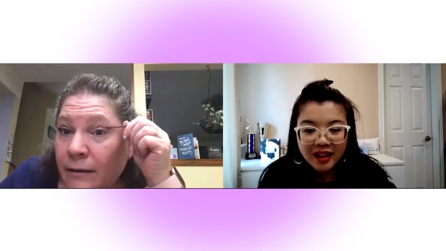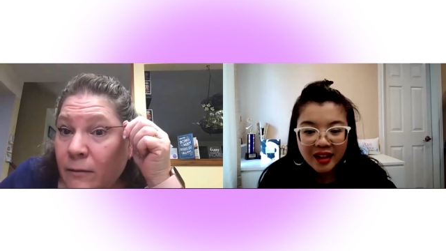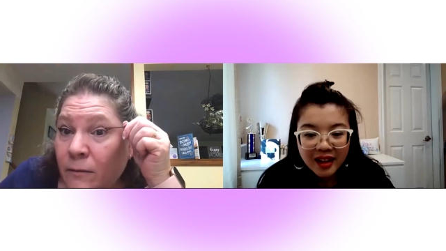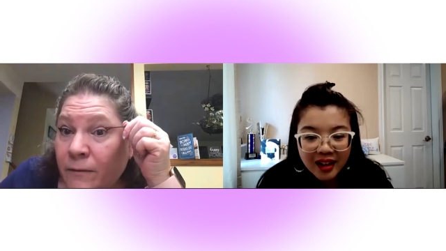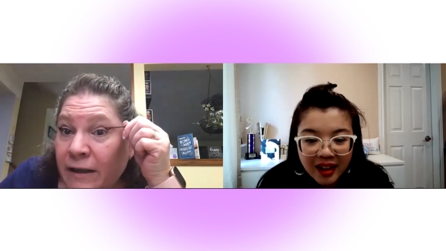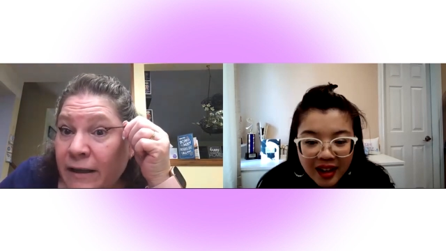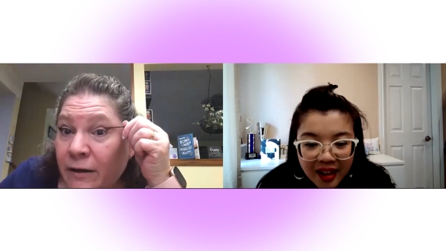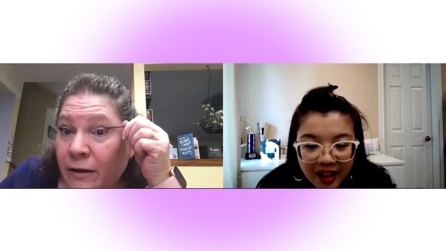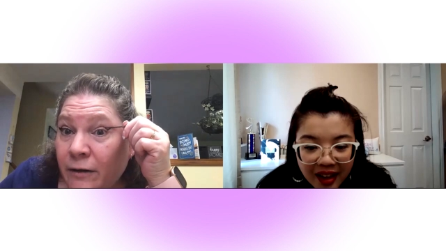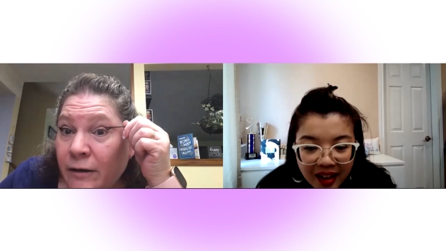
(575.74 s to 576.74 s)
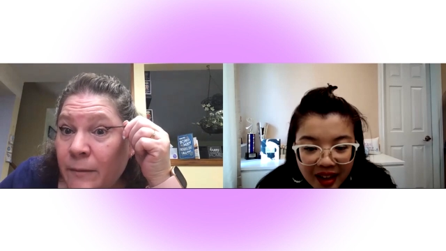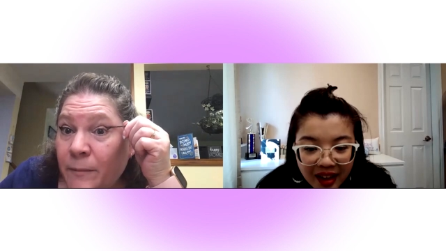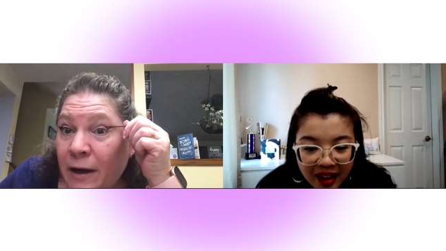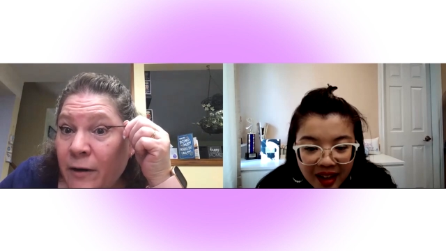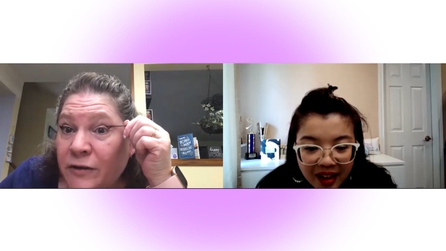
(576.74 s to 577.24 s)
Speaker 1: over here
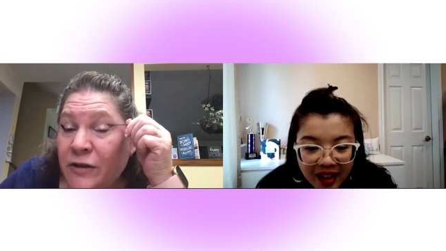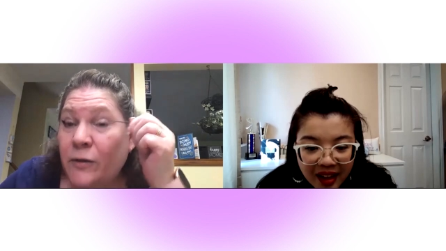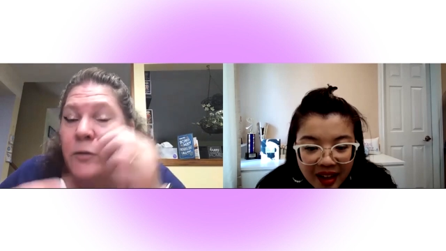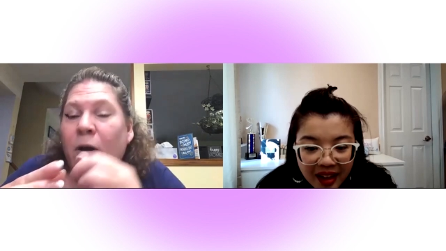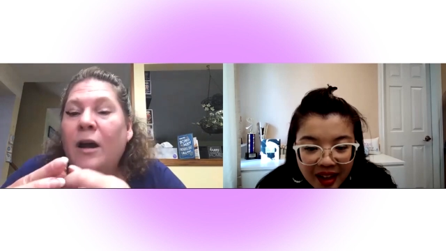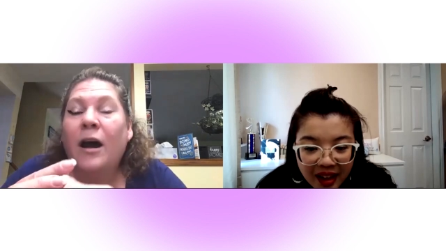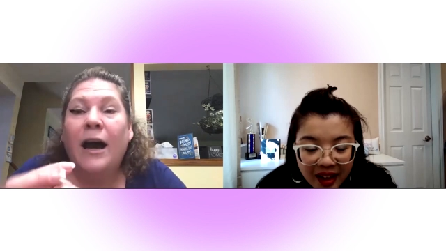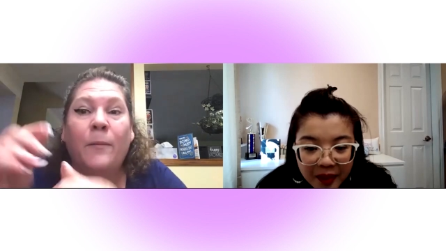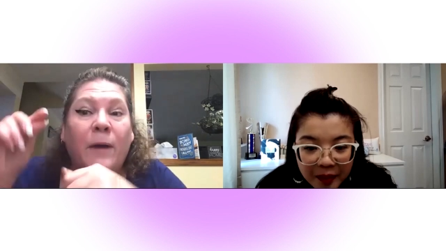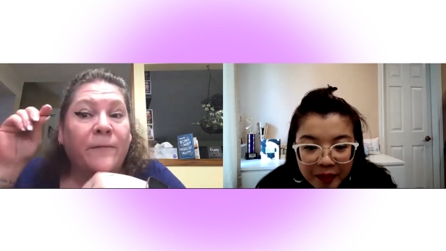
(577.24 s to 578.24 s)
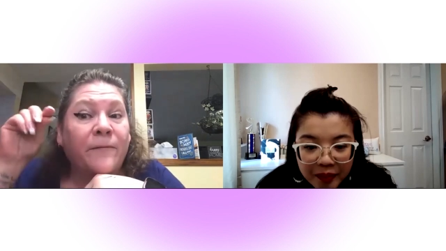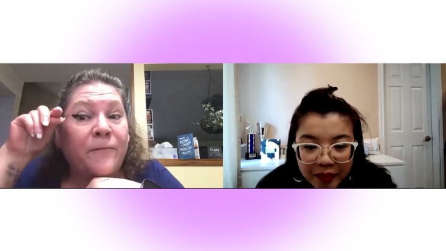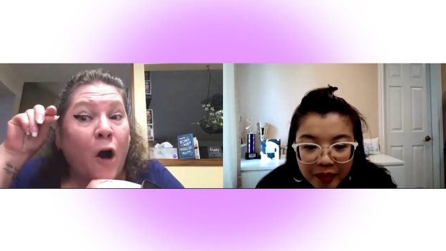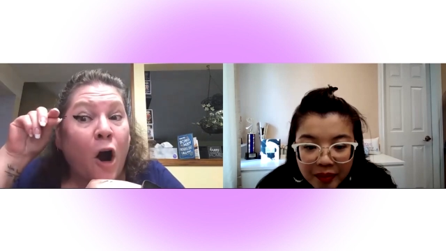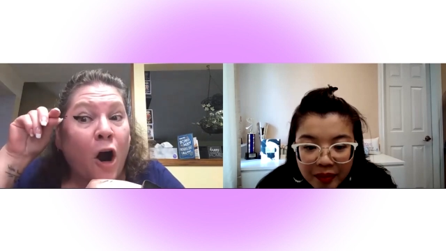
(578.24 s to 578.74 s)
compared to I went
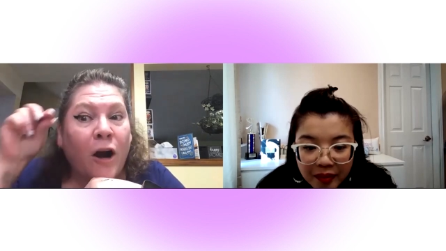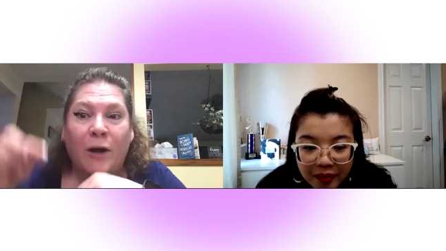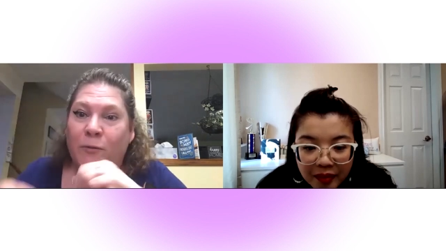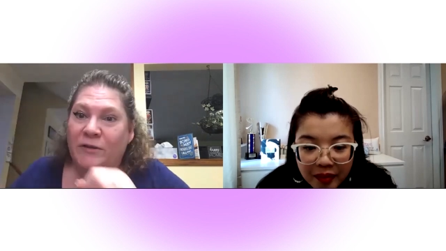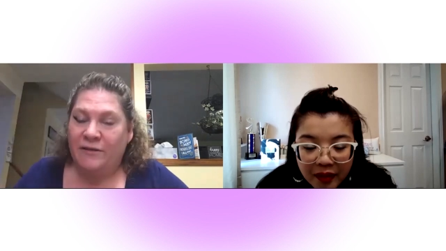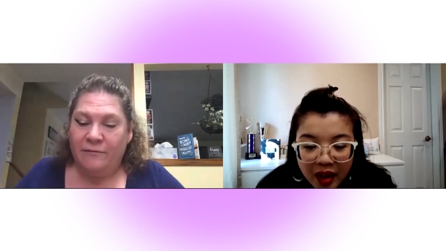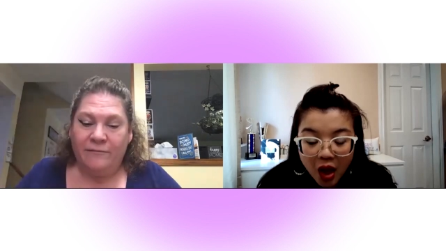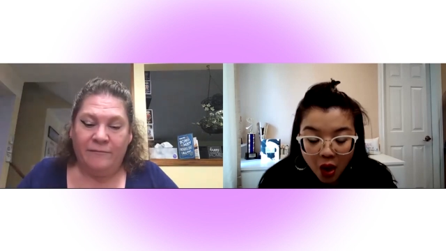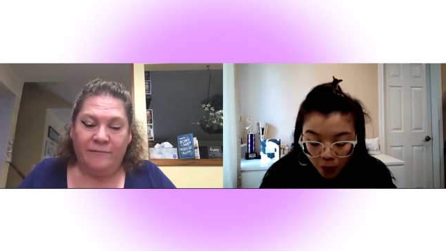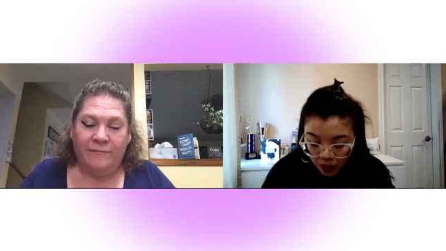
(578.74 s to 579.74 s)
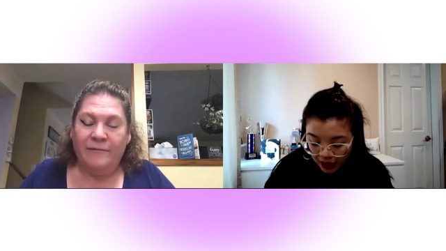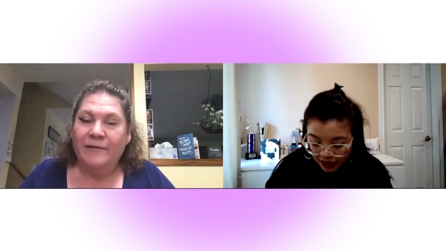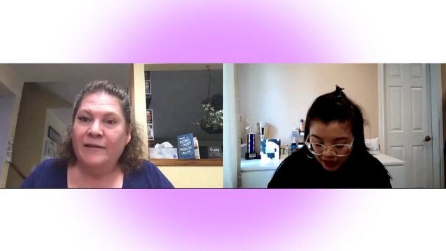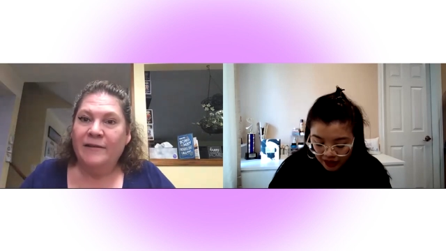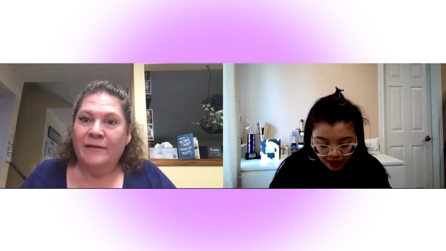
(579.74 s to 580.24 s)
Speaker 2: far out. Well,
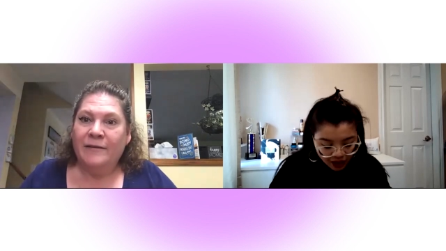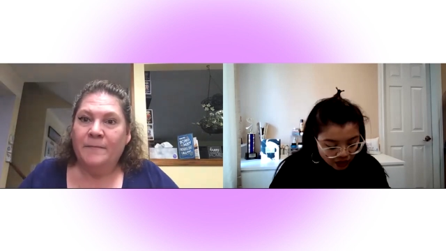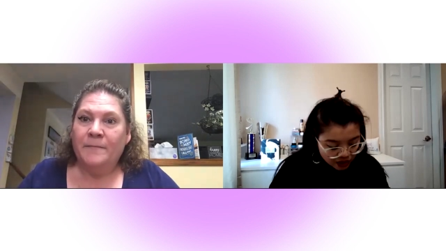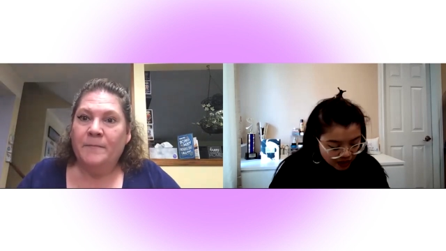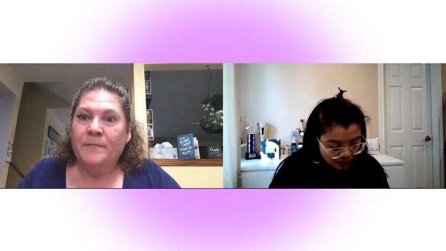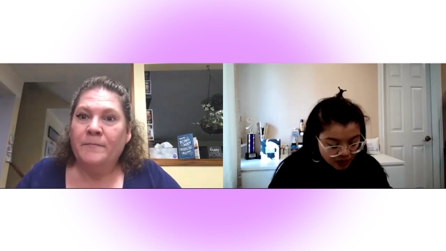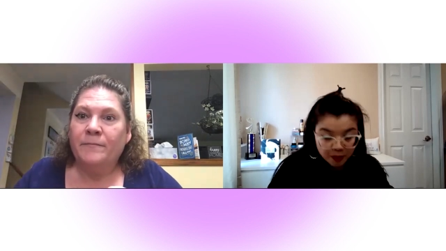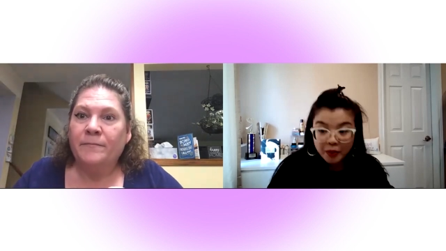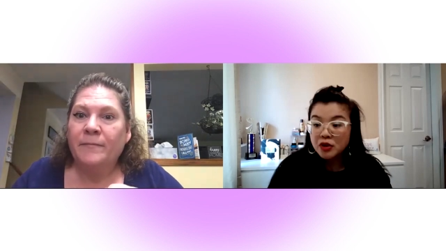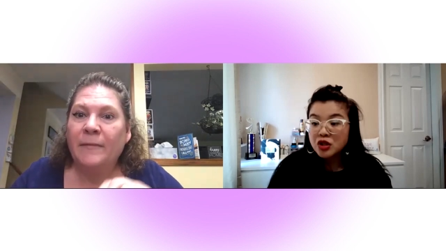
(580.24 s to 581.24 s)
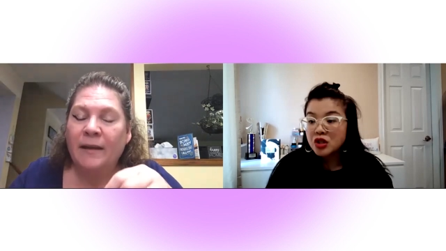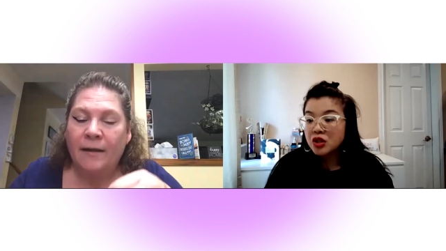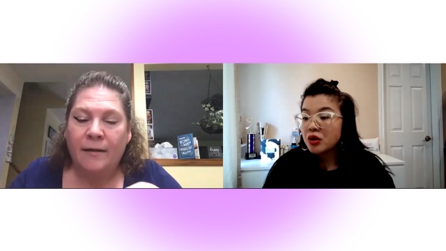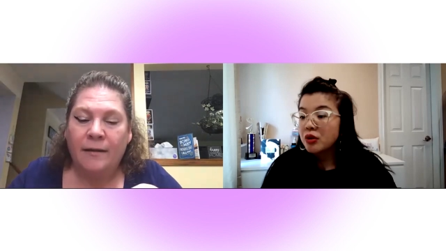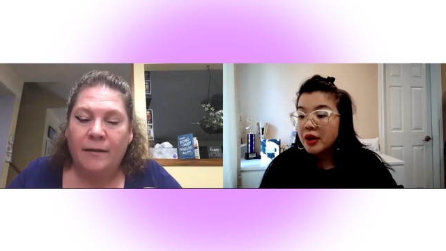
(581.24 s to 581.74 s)
I think the other thing that we're supposed to
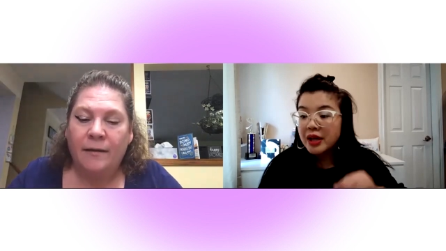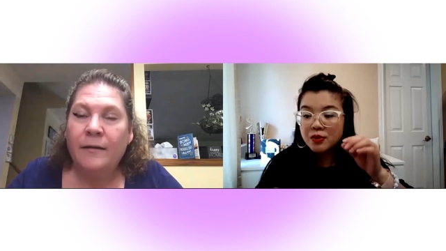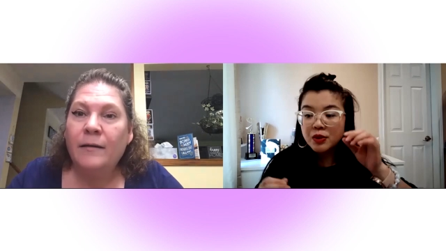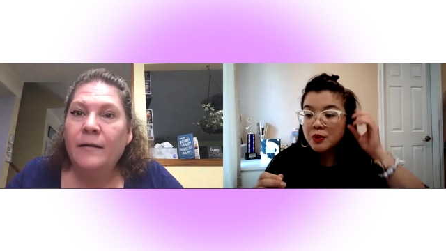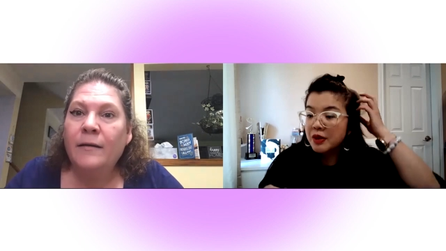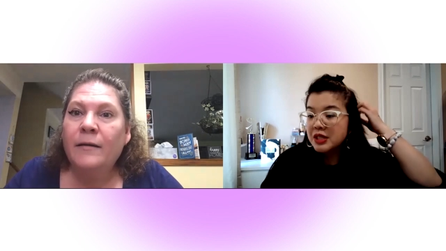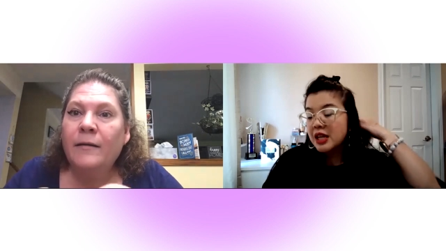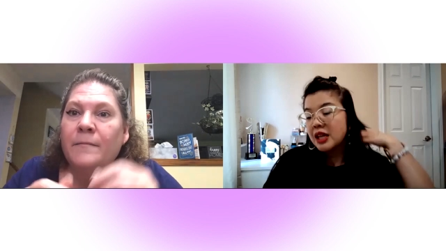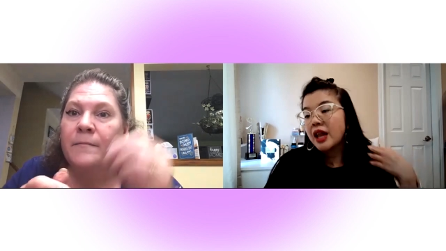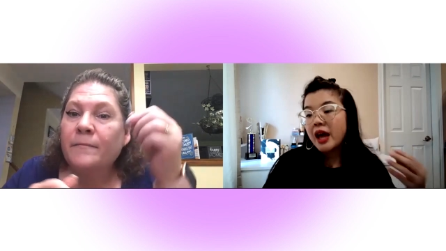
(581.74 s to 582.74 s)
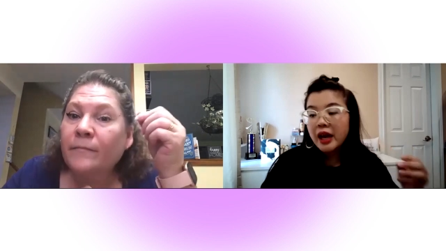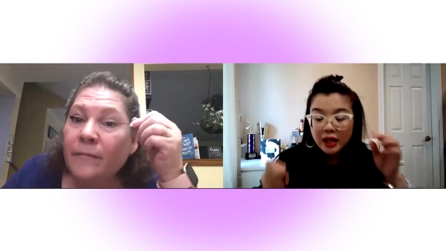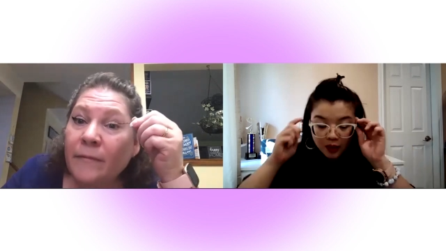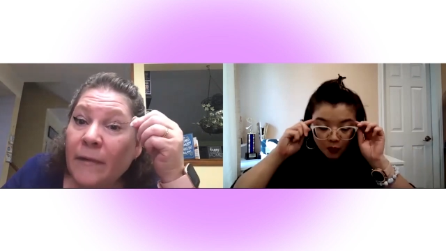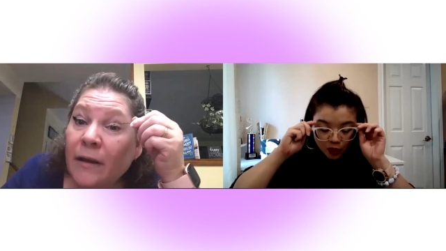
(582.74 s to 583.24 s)
do is we're supposed to
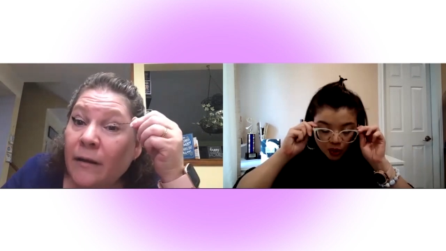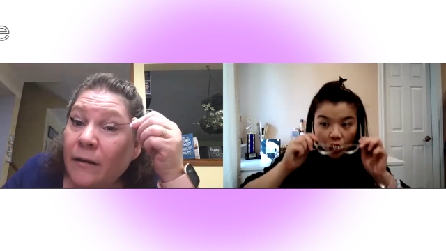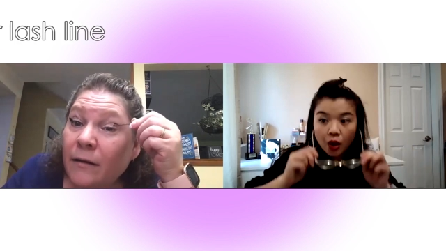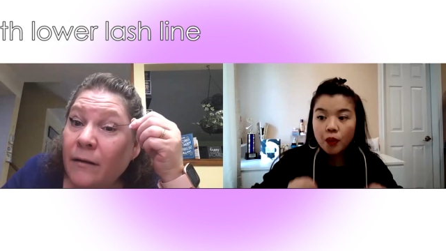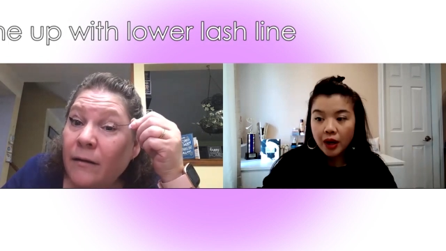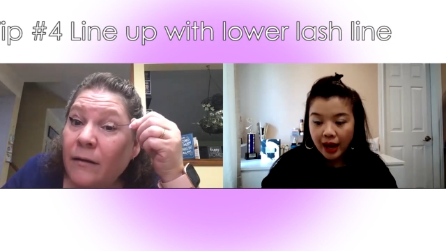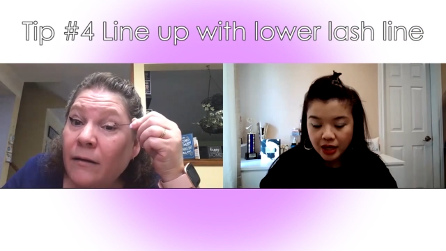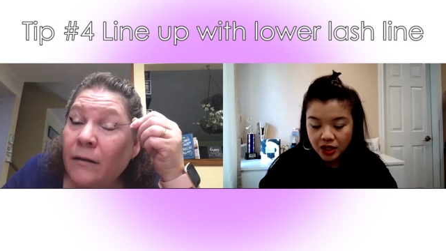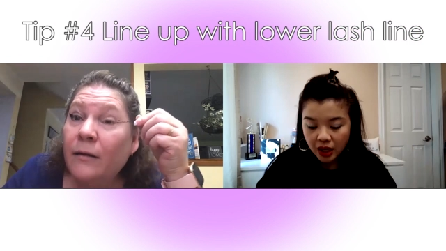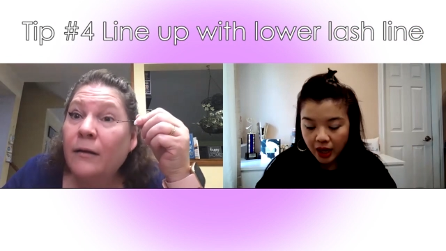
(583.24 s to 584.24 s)
line it with our lower lash